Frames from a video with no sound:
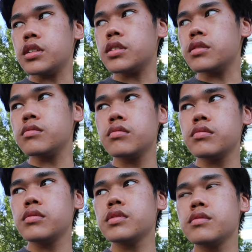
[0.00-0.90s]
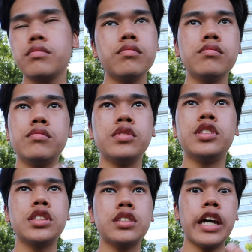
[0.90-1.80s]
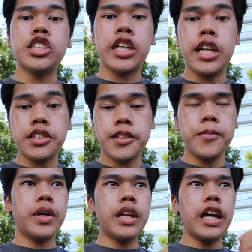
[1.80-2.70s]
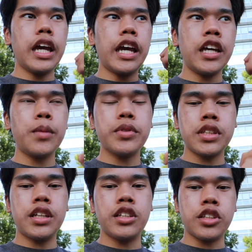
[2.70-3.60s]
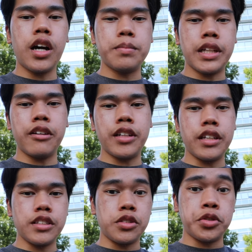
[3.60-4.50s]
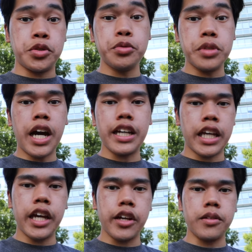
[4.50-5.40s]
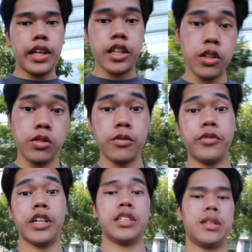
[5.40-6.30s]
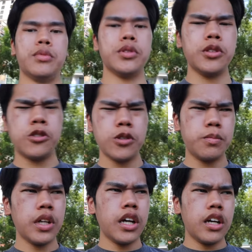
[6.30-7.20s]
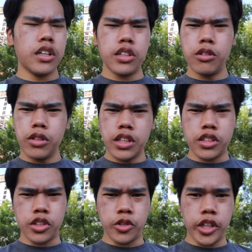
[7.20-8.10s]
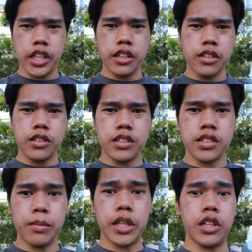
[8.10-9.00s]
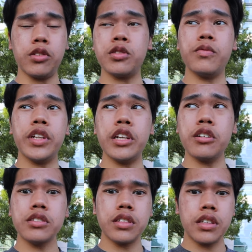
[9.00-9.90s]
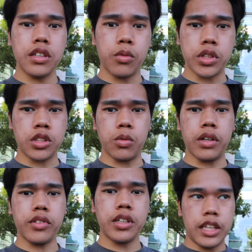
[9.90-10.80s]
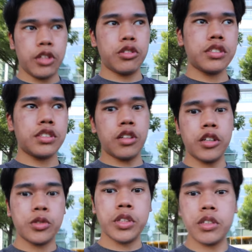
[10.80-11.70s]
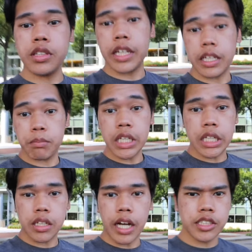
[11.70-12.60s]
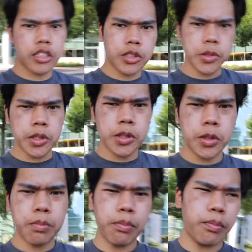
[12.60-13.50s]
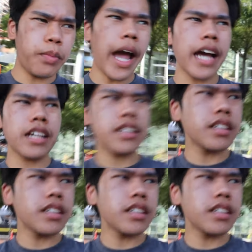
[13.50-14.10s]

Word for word: a, just education, but 80% of the jobs nowadays do not care. Like YouTube, for example, YouTube, you don't need a degree to make YouTube videos whatsoever. You just start doing, like me, I started doing YouTube back